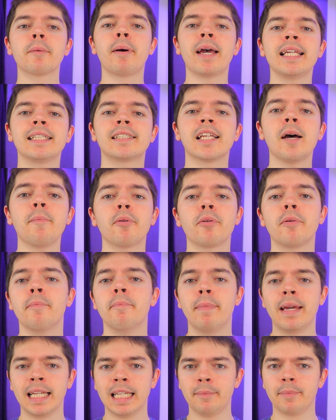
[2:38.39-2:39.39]
the pace up,
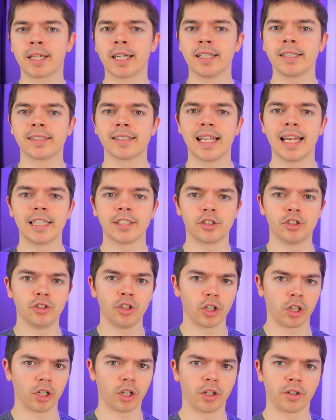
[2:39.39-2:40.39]
mainly because there's
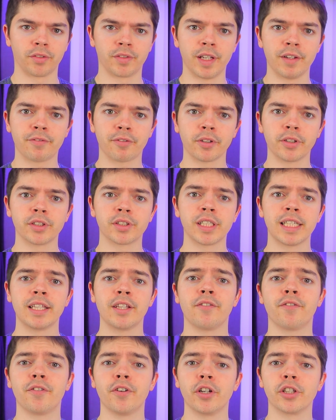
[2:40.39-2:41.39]
not a lot of difference in
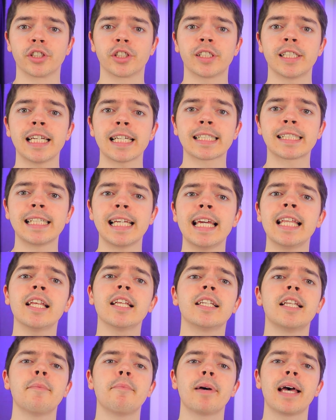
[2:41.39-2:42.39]
the first 6, in
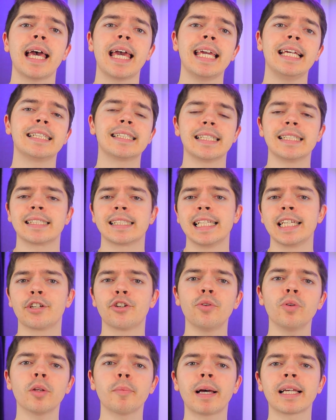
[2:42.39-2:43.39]
at number 8 is the
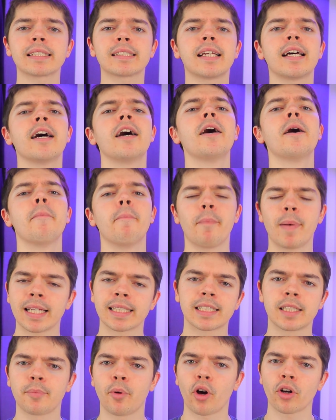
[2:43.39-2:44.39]
Cooler Master
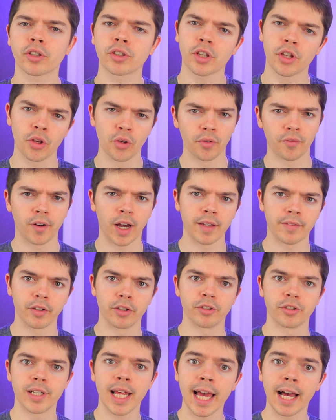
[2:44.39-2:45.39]
Masterbox
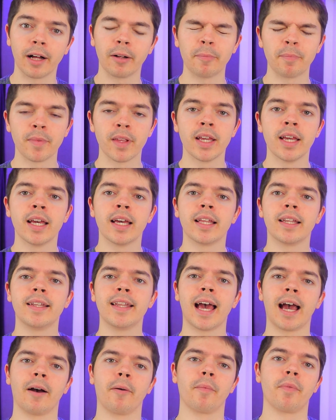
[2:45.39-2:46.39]
Q500L.
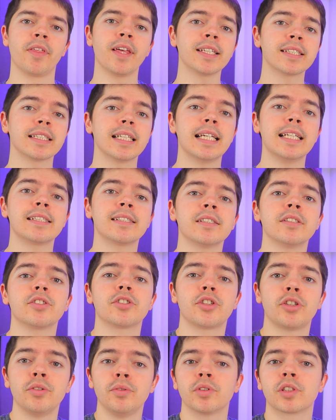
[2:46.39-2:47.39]
Now, this isn't
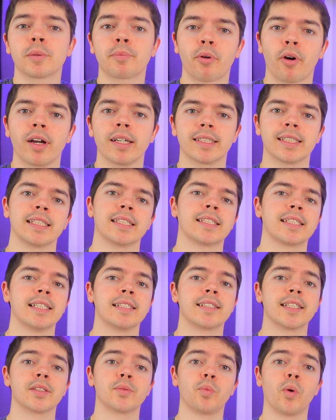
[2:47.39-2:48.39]
too surprising
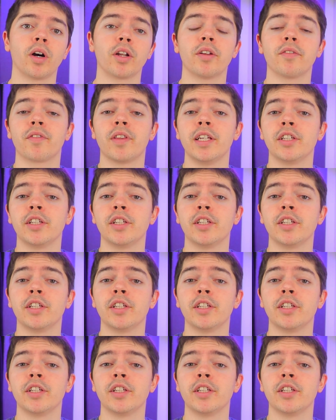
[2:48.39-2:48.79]
since it's one of